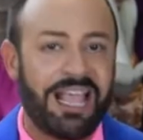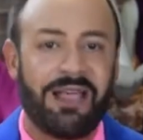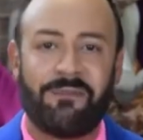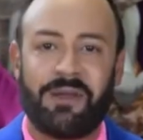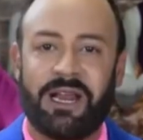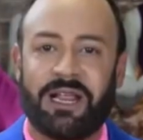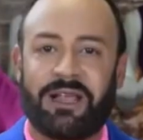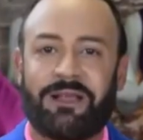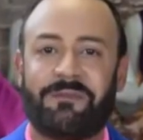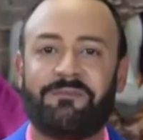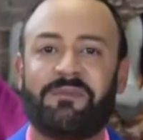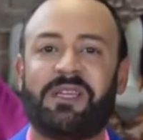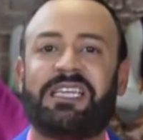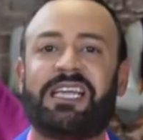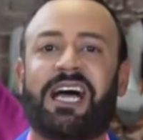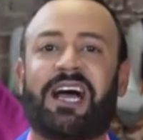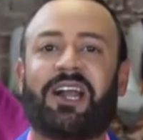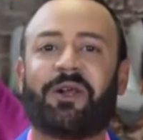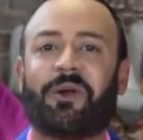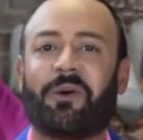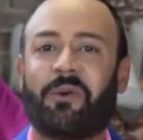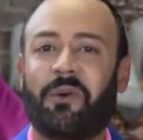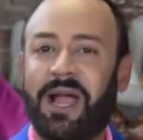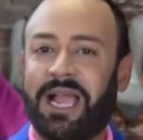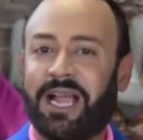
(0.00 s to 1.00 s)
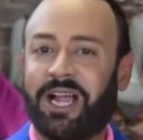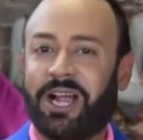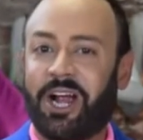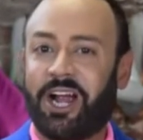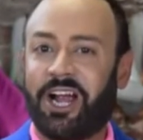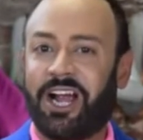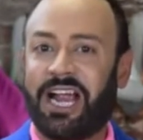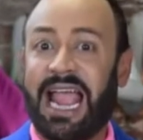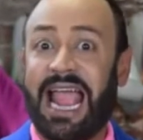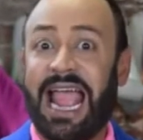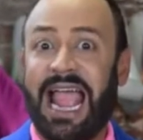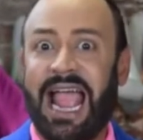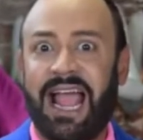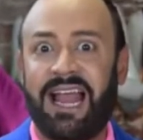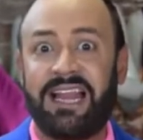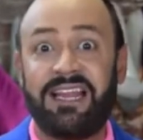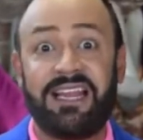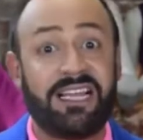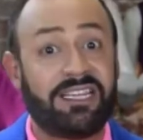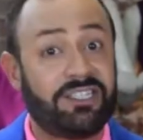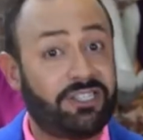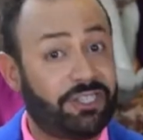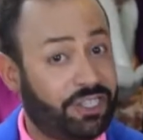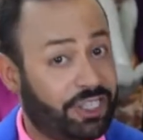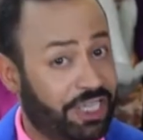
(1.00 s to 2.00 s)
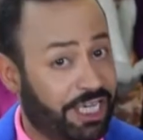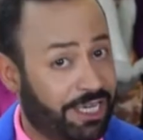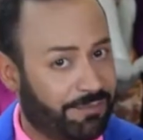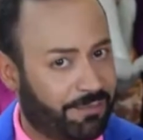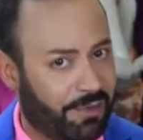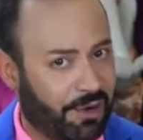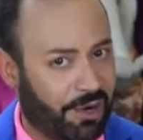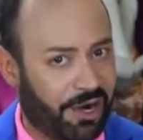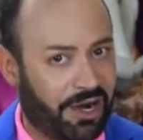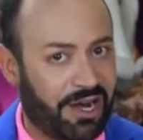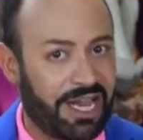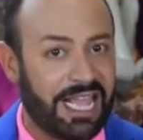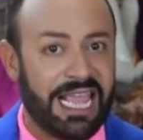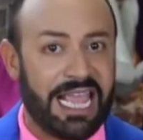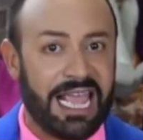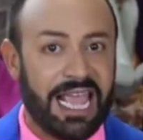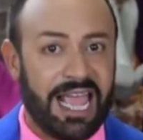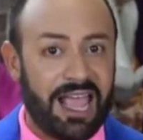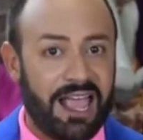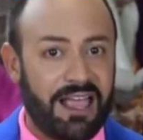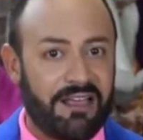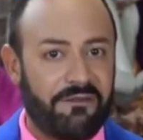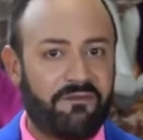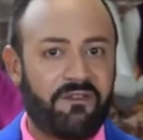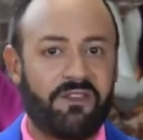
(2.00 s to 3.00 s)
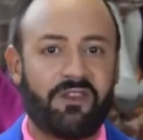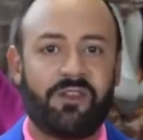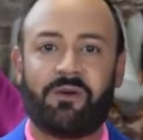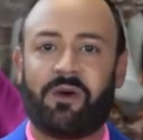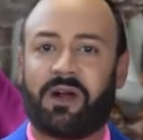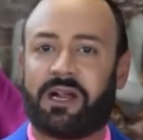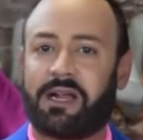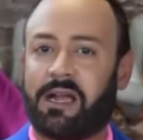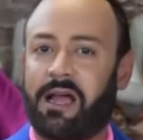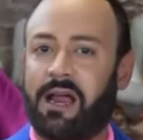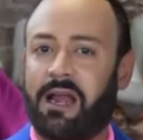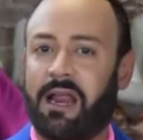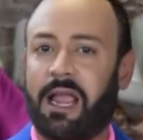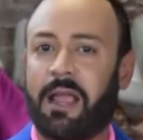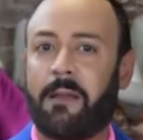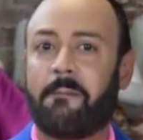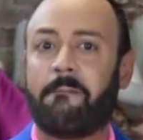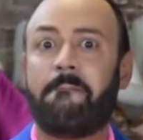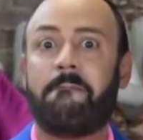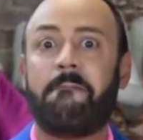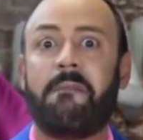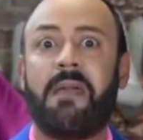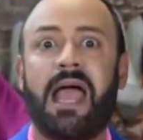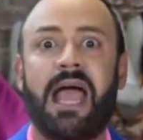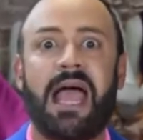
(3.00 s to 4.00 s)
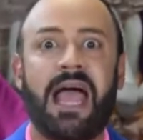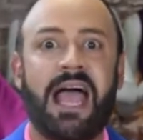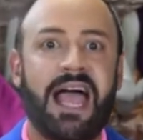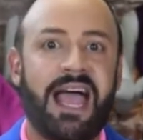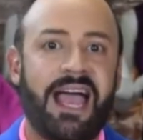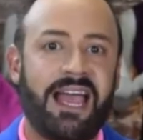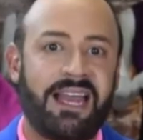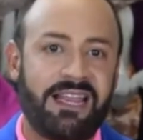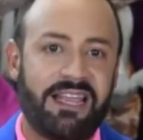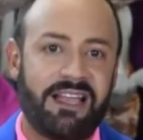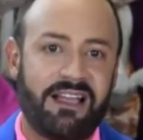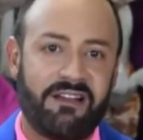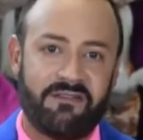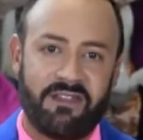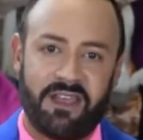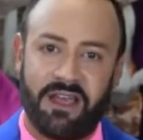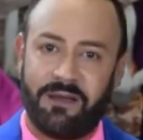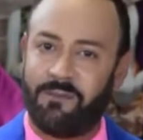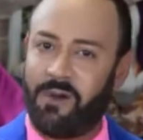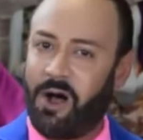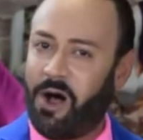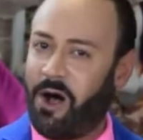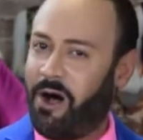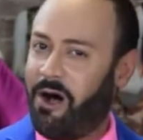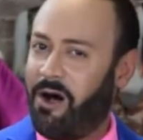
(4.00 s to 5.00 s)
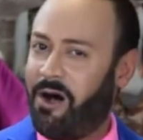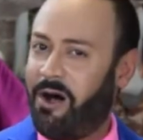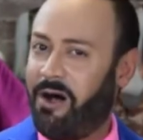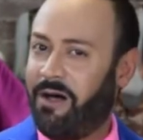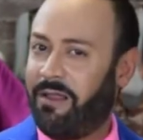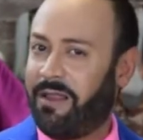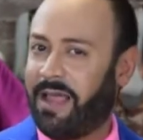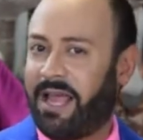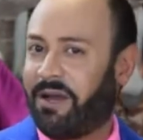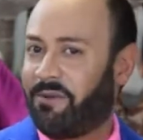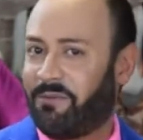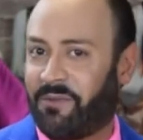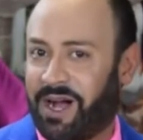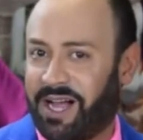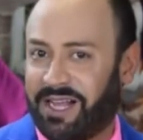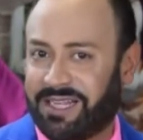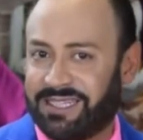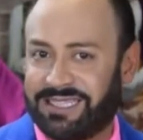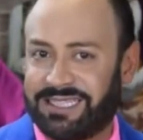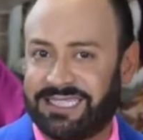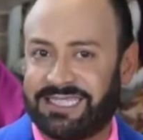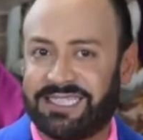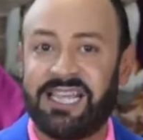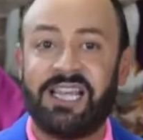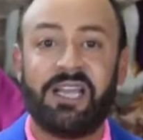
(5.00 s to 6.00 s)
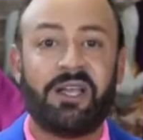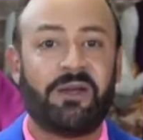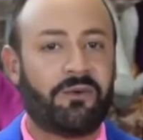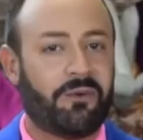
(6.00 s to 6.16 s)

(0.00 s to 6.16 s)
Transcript: but it can be done quicker and cheaper if you are cutting many of them all at once.